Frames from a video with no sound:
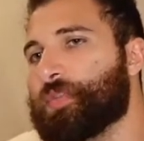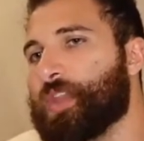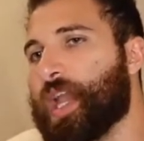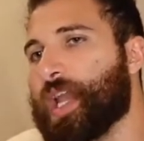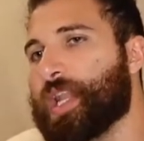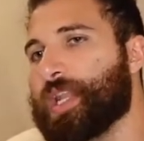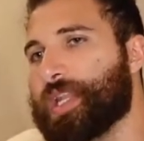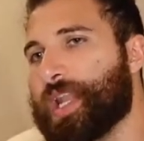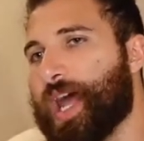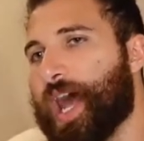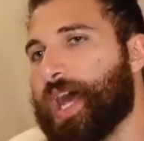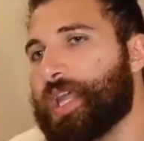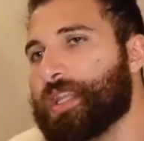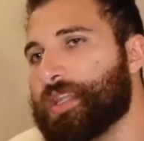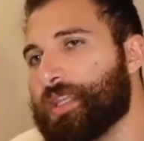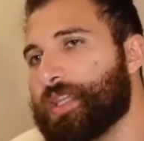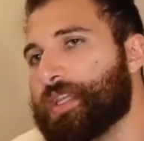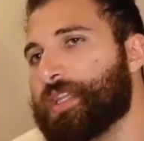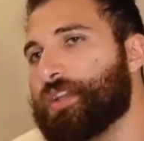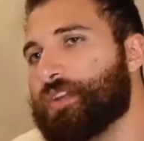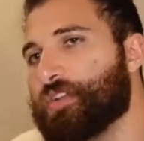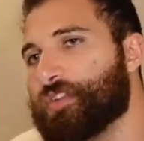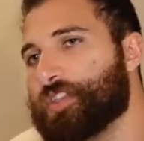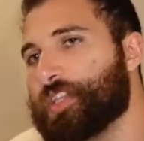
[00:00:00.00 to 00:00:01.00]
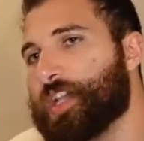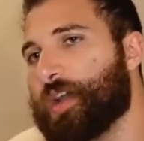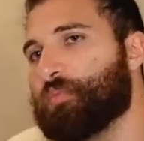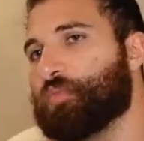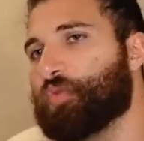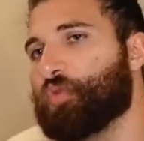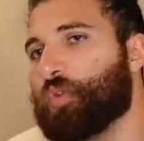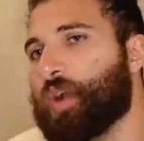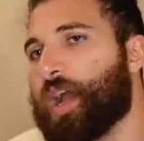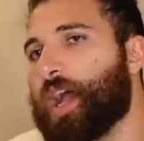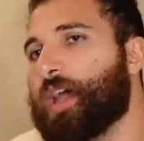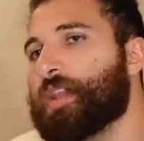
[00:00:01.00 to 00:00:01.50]
And non-linear
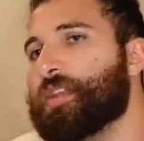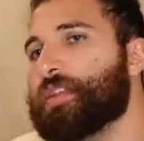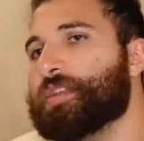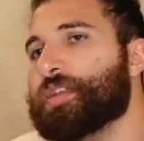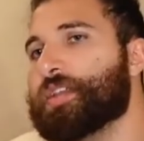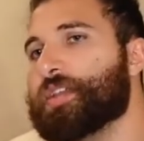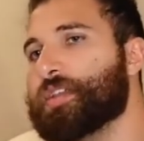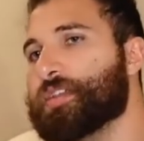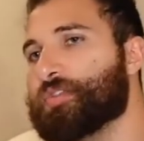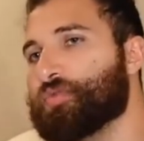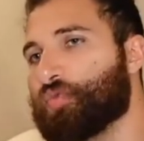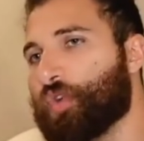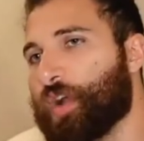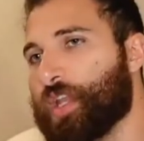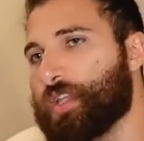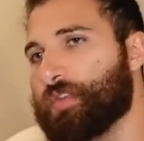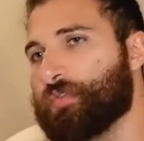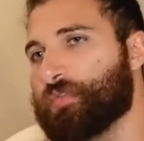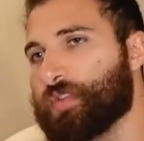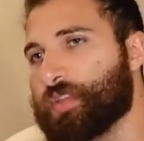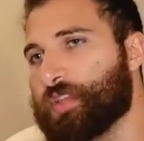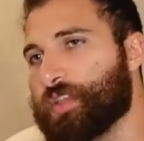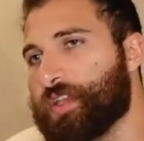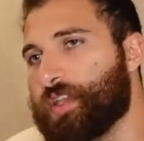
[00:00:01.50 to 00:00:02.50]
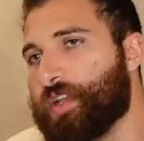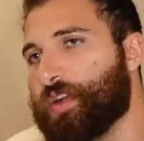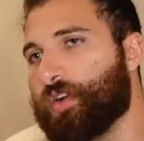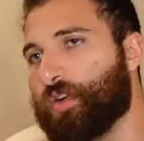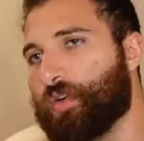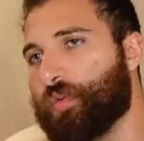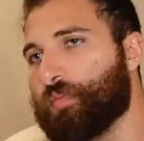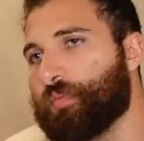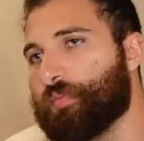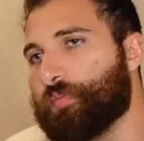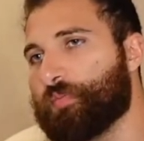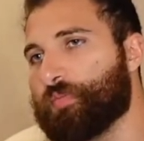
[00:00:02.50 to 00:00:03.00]
temporality is relevant
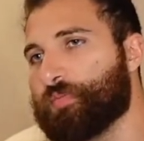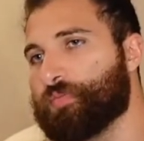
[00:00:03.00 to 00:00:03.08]
here